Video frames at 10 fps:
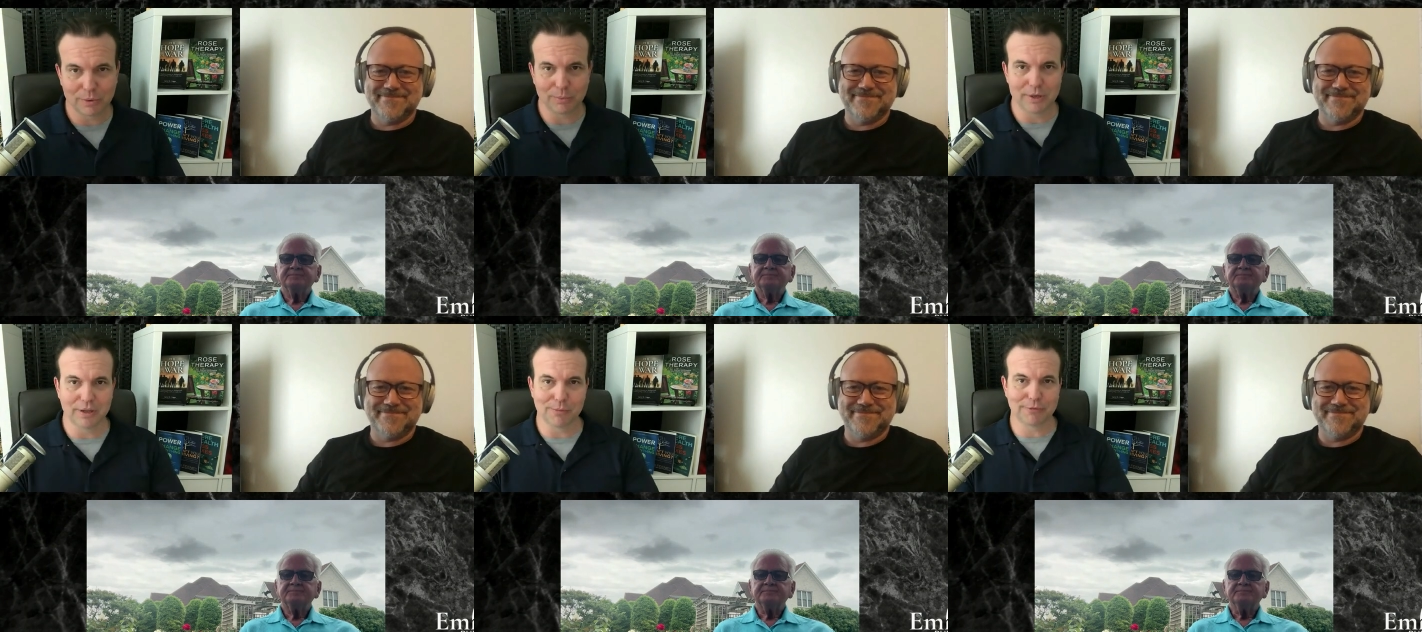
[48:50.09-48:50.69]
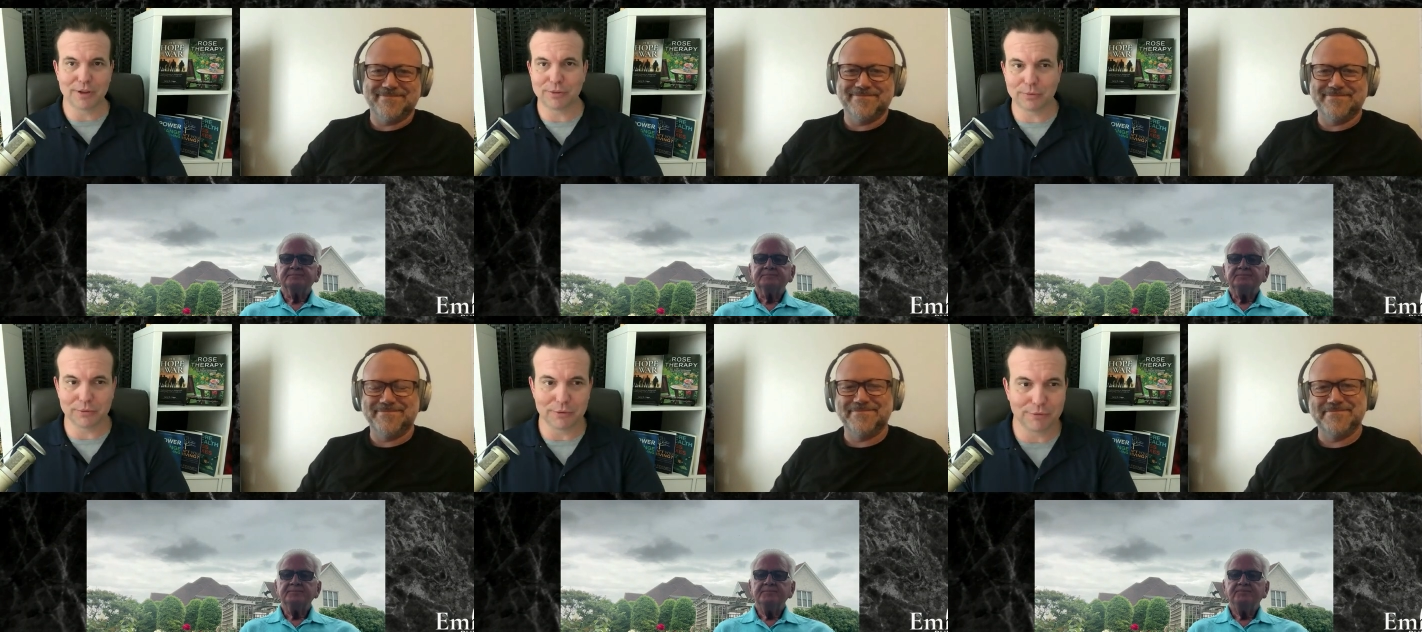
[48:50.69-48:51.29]
Speaker 1: where we help
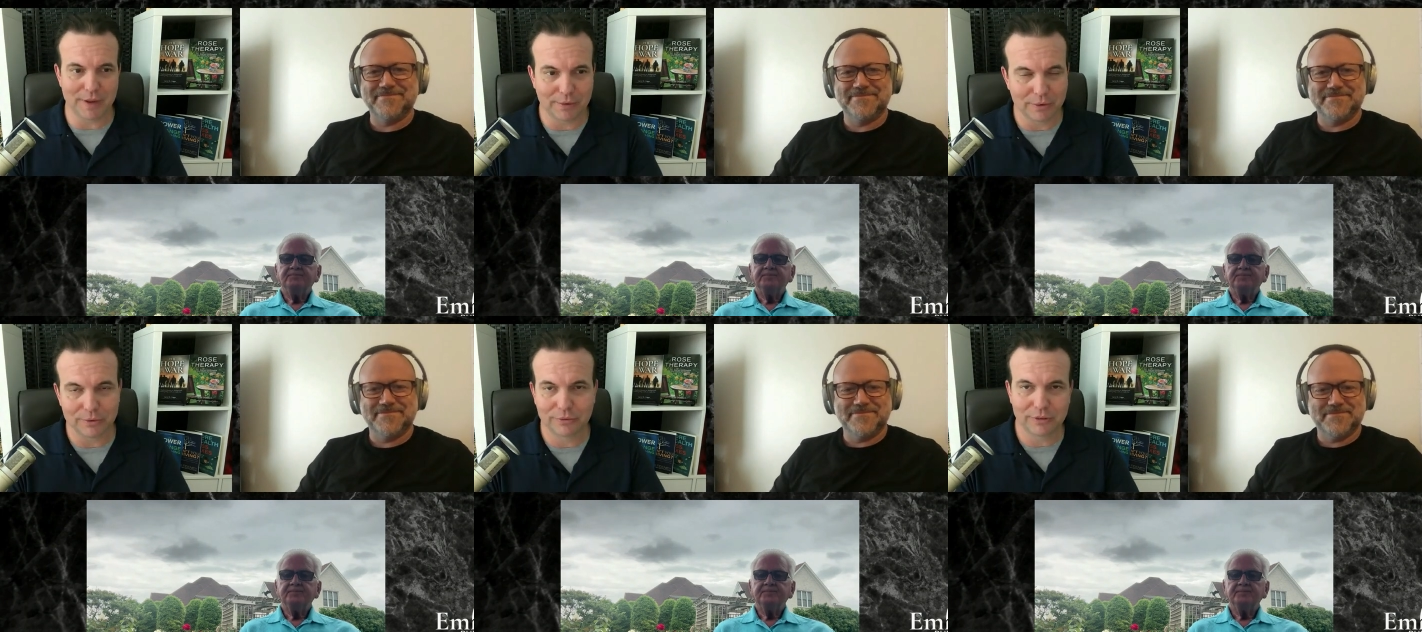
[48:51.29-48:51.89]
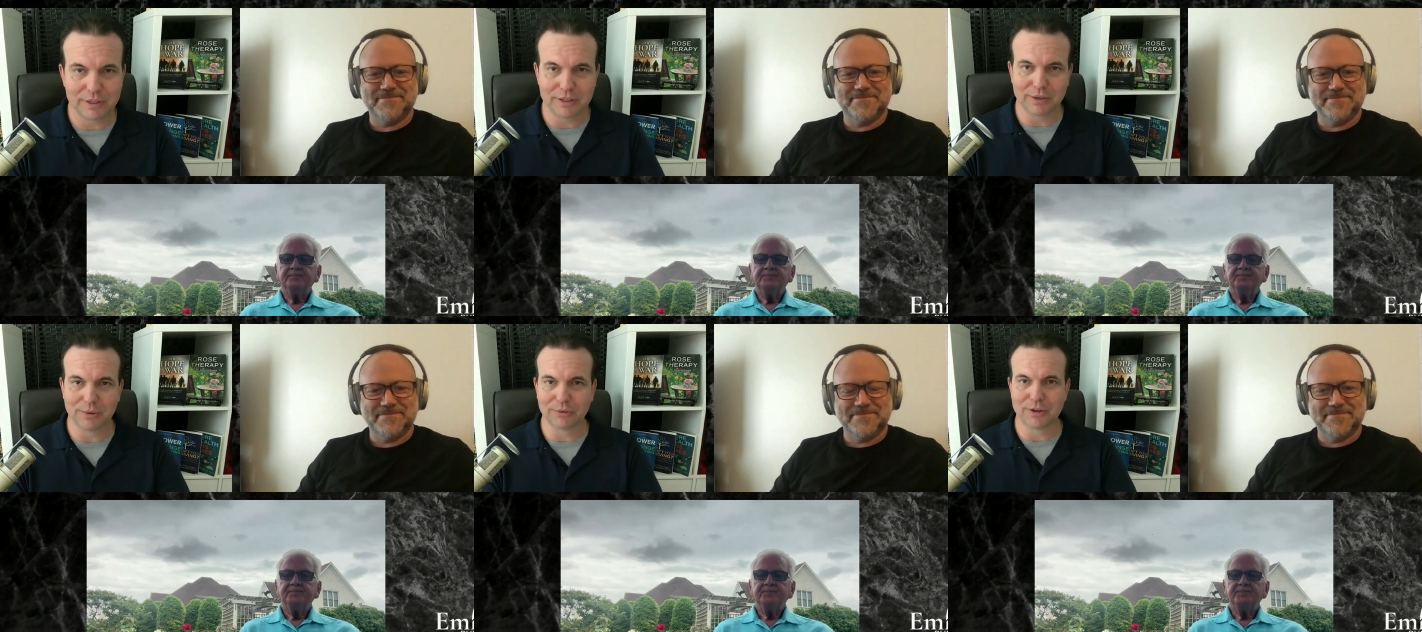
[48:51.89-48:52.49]
faith driven founders,
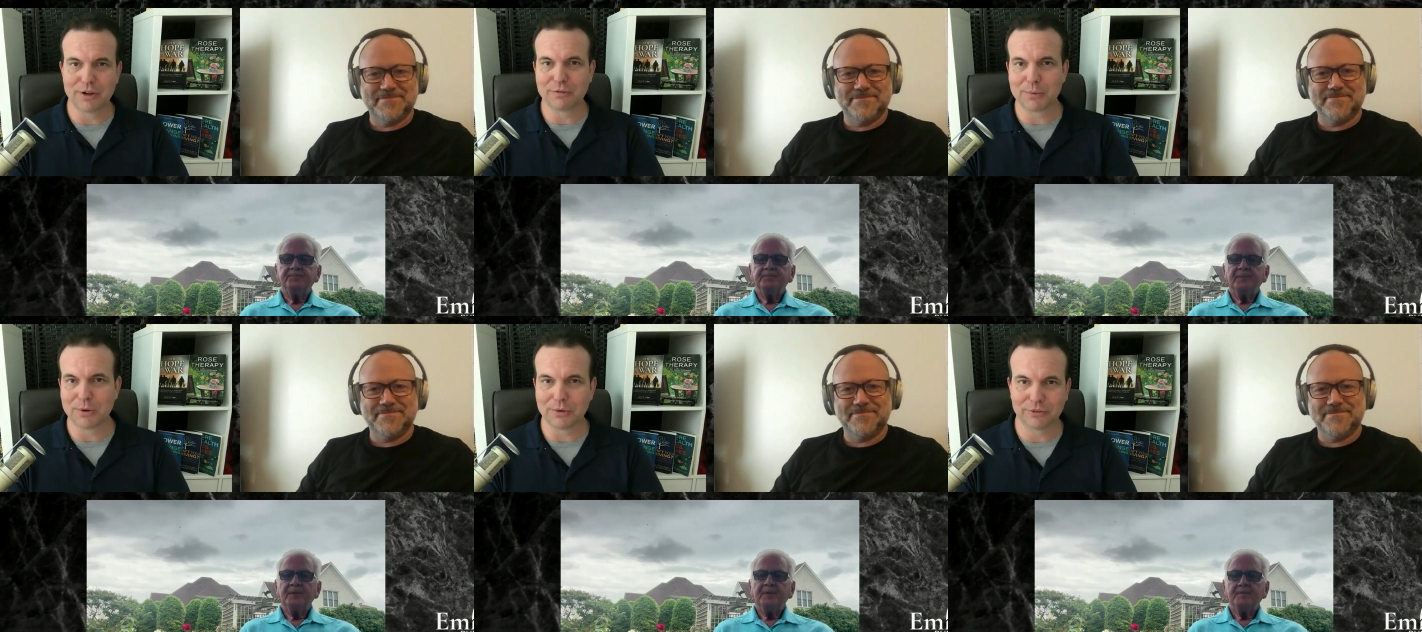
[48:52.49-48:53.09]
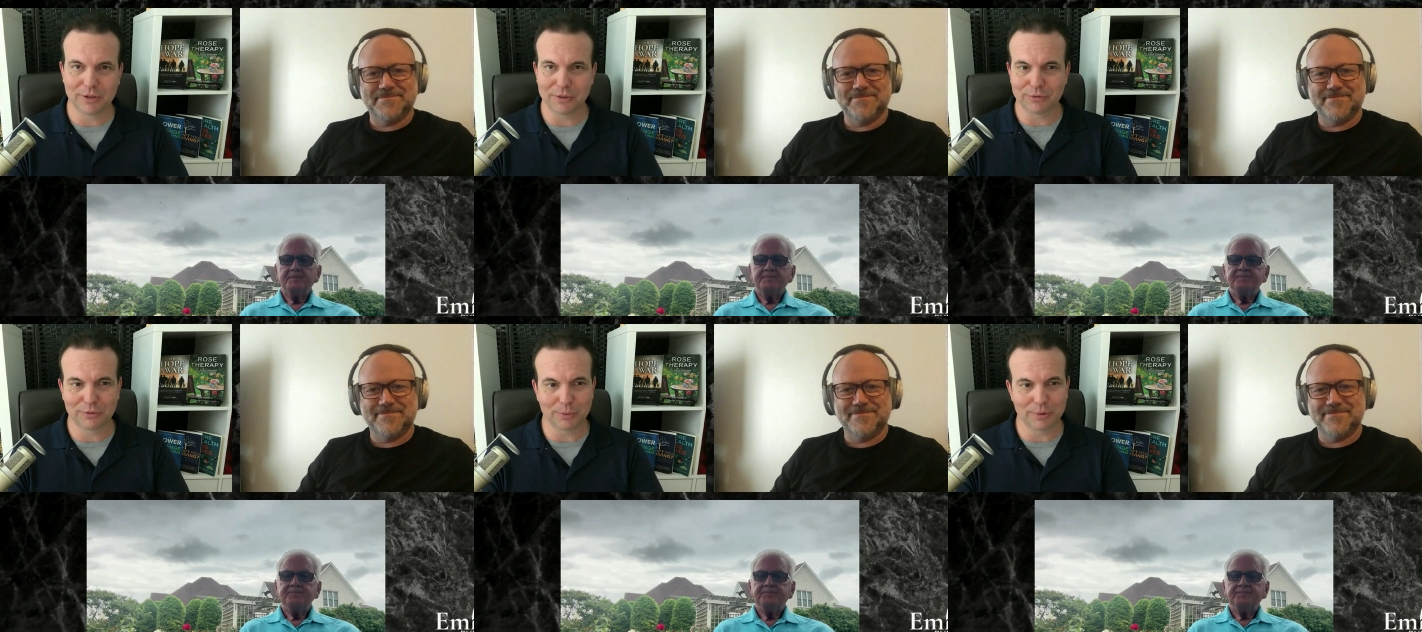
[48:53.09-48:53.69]
CEOs, and entrepreneurs
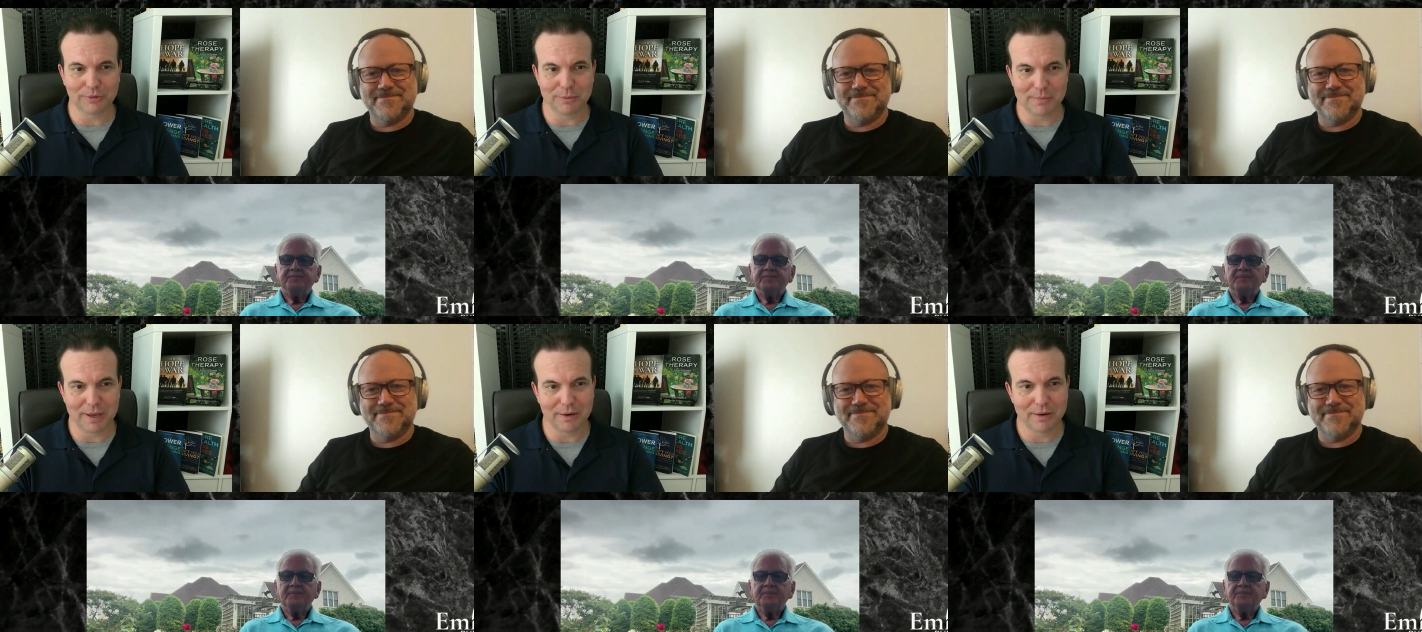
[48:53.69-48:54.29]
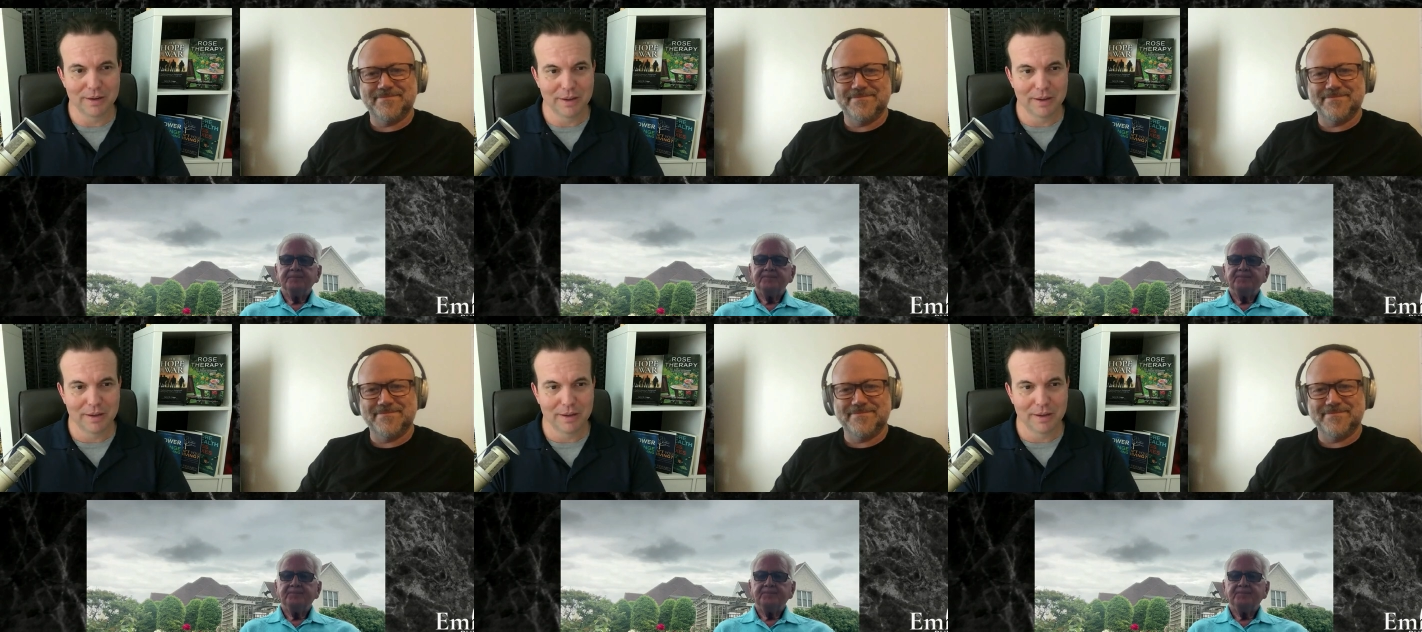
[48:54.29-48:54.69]
tell the stories that matter.